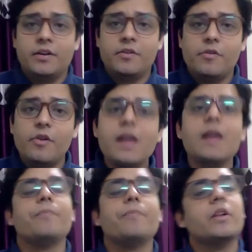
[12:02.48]
Okay,
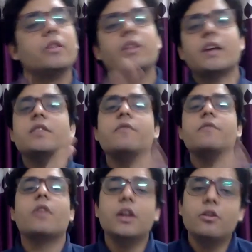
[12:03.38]
so section
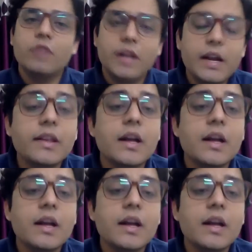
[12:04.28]
42 reads,